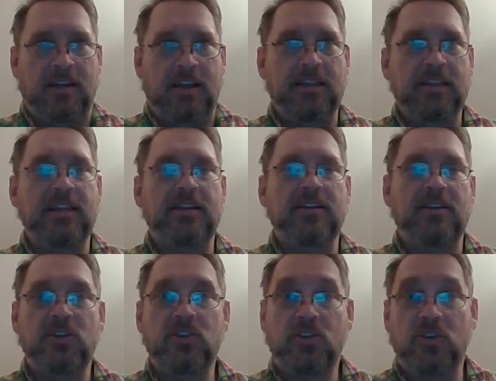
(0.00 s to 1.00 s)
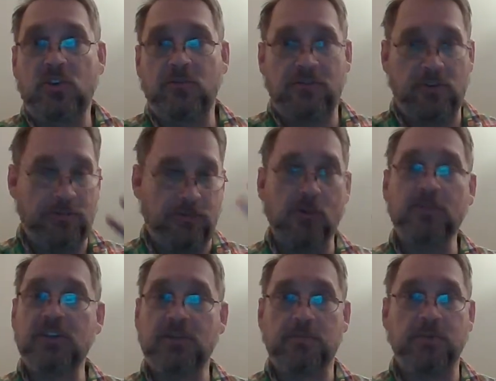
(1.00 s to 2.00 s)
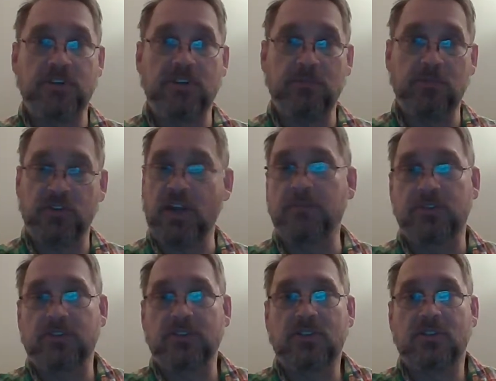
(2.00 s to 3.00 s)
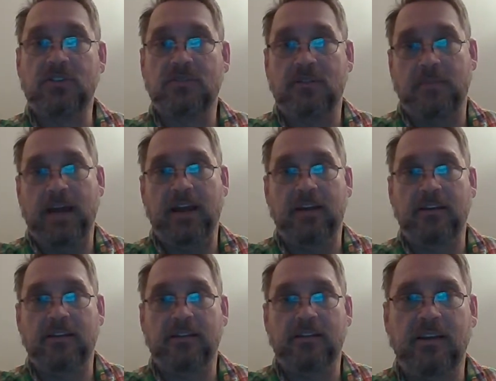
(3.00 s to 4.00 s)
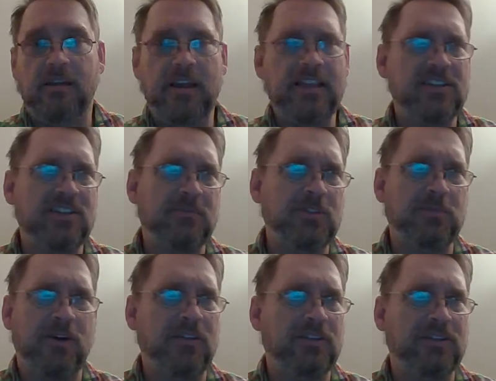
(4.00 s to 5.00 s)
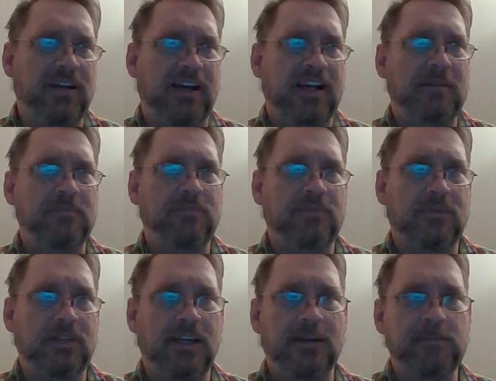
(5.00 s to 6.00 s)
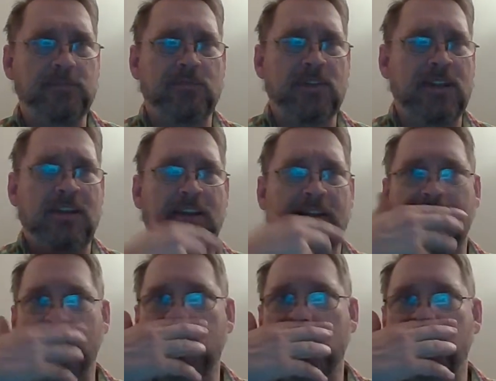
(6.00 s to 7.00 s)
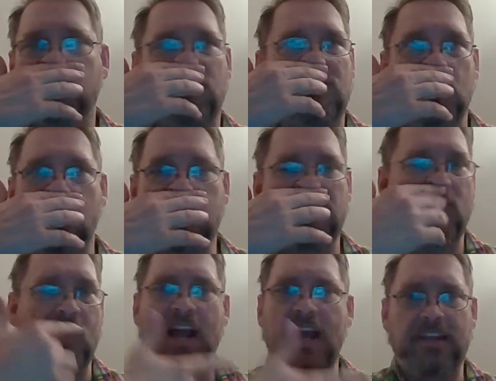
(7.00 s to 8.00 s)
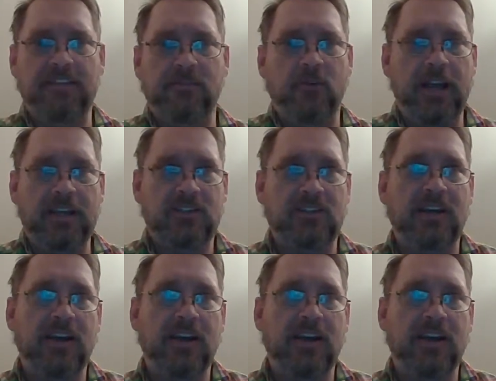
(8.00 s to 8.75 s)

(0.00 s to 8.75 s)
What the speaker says: And then you form these presumptions about it. And this comes up all the time, comes up in a variety of ways.